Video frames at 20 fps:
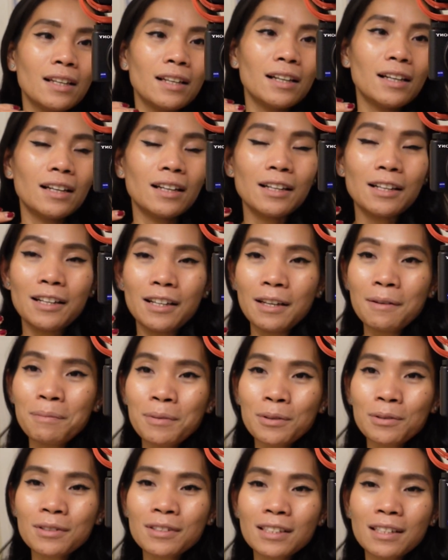if
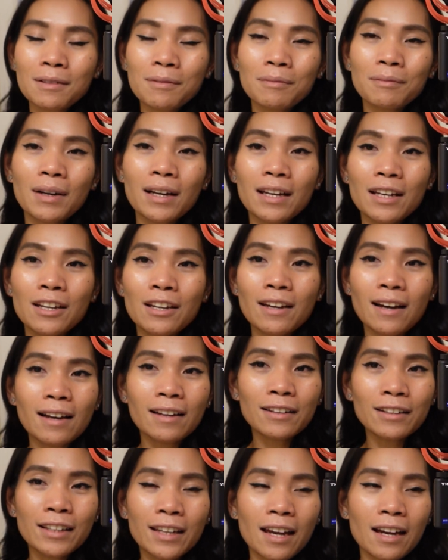using my
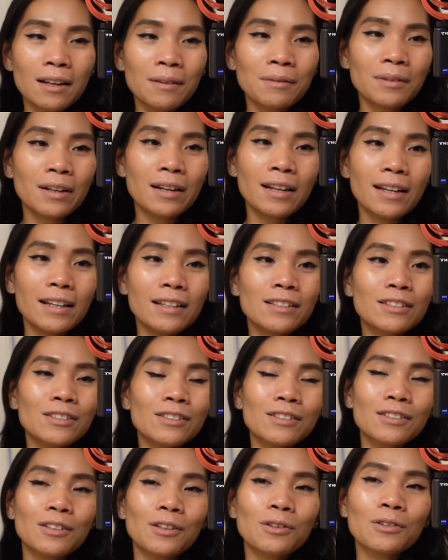other camera,
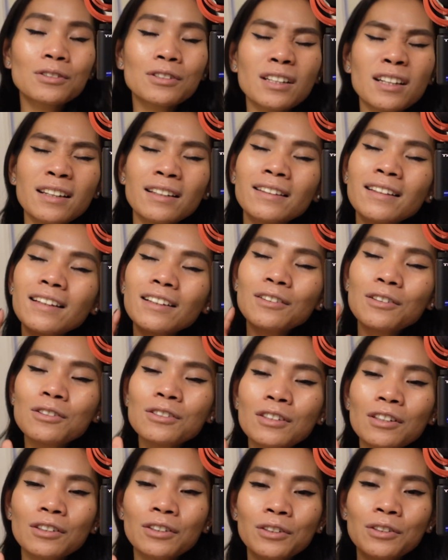it's those, I think those
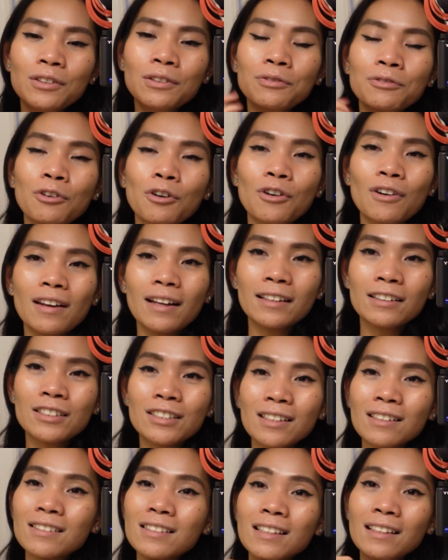are good for like
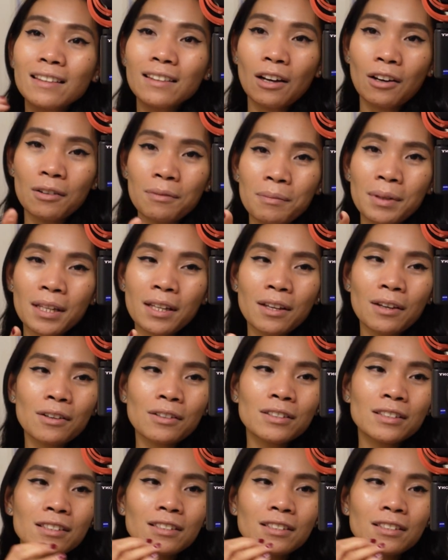just sit down videos.